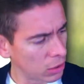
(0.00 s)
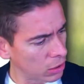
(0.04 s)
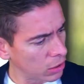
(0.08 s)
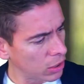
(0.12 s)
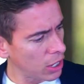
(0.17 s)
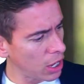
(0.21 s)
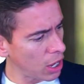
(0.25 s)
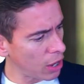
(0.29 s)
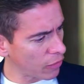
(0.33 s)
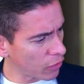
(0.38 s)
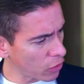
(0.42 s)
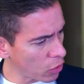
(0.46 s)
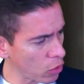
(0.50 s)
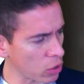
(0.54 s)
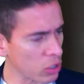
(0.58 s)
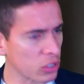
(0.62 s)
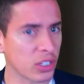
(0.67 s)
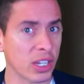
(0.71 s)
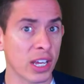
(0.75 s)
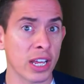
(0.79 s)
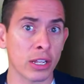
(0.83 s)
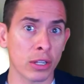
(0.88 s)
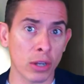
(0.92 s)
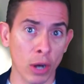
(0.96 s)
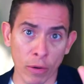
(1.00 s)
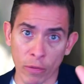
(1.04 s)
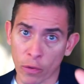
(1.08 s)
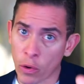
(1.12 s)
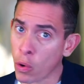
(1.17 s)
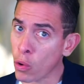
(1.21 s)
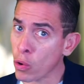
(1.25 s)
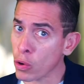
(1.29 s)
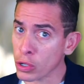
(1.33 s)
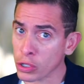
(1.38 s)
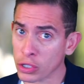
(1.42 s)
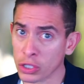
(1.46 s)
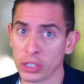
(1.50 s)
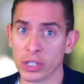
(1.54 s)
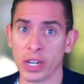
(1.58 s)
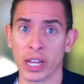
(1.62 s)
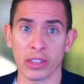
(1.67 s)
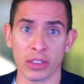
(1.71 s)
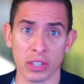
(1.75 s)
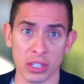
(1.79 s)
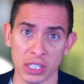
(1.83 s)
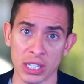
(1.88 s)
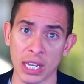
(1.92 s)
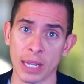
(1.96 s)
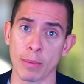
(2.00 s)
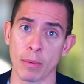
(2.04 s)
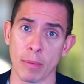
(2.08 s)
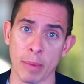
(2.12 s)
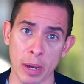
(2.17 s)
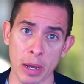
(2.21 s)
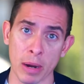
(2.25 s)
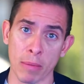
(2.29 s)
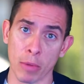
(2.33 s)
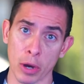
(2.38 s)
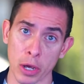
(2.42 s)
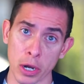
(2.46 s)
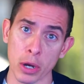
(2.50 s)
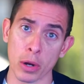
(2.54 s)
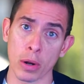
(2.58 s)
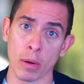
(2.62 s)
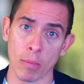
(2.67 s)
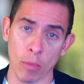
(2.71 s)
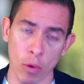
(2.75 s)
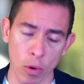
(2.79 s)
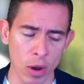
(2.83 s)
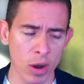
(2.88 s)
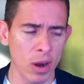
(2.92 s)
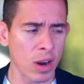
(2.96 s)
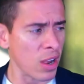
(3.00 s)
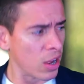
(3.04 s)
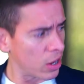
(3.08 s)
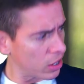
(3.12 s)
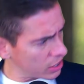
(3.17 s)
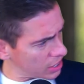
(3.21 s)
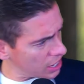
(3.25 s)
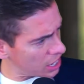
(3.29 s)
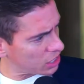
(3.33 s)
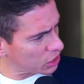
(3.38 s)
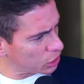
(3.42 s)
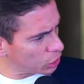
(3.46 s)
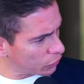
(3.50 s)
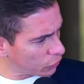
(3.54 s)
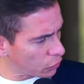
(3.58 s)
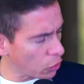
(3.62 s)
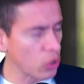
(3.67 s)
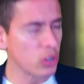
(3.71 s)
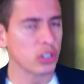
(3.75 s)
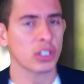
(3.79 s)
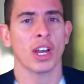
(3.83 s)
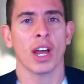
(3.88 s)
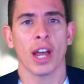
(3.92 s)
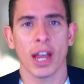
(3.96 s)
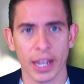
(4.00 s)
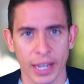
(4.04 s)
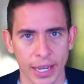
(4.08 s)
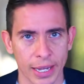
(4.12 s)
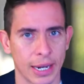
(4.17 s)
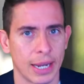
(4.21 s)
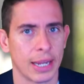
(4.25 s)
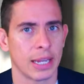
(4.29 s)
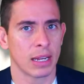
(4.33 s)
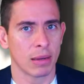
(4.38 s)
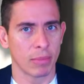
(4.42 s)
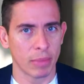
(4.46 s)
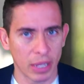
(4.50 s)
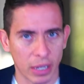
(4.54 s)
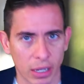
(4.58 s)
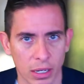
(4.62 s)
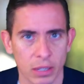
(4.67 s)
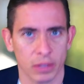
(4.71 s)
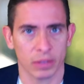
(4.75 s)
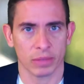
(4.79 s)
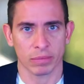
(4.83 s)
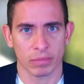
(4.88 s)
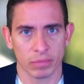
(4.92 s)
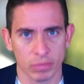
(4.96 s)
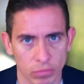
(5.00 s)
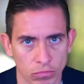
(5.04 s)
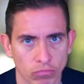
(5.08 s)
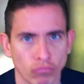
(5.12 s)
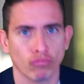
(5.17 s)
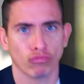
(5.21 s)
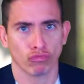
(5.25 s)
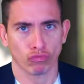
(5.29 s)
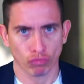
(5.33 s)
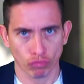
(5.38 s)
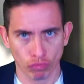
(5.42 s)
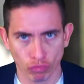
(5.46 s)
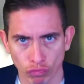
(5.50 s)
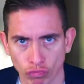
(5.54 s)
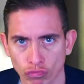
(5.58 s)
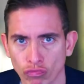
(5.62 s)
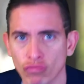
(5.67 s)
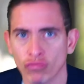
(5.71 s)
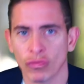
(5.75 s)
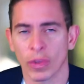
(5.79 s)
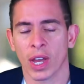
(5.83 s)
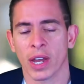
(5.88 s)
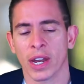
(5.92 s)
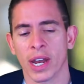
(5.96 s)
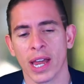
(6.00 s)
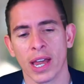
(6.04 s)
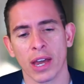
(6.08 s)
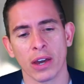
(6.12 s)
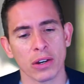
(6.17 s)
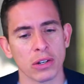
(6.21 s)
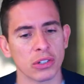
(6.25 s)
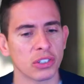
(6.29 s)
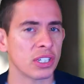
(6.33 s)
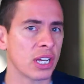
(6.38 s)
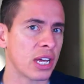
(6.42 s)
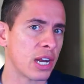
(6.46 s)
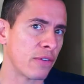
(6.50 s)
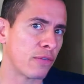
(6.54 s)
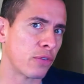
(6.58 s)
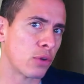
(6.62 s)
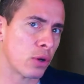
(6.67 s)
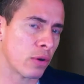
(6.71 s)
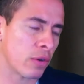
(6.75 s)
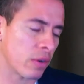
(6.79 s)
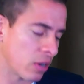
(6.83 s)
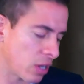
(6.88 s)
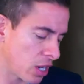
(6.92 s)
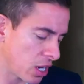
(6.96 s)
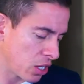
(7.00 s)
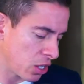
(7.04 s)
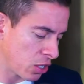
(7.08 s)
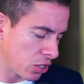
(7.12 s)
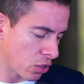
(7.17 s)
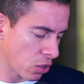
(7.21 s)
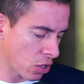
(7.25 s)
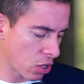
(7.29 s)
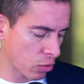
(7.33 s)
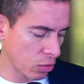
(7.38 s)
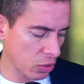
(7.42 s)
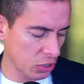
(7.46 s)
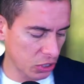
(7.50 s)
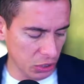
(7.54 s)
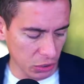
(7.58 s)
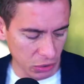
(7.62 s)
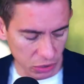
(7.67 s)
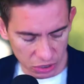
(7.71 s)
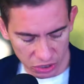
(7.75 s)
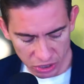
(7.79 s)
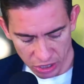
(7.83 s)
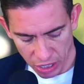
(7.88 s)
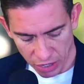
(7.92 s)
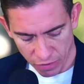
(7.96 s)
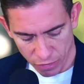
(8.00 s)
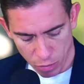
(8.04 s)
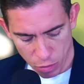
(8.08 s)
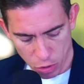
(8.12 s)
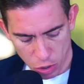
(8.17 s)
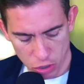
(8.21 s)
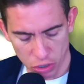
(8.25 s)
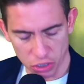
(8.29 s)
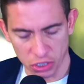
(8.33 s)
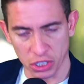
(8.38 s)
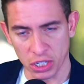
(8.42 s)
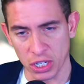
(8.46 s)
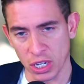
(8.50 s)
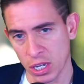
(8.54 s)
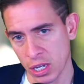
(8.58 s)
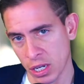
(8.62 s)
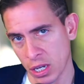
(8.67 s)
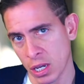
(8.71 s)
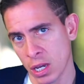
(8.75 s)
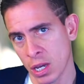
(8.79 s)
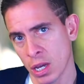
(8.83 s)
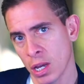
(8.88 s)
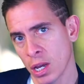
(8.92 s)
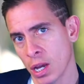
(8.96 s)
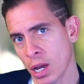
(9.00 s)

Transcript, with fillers: Yeah, of course. And of course, net the same amount of money or more? Yes, of course. Can I come in? And I understand if you're in New York, we're still in a state of emergency.